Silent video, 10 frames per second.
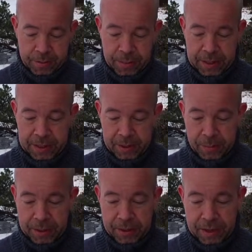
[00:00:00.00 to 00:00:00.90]
Be a little
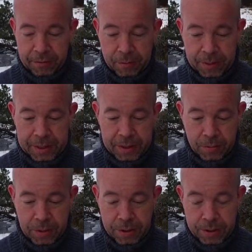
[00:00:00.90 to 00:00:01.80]
bit careful with this
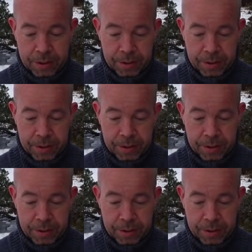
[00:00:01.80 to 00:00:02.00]
one.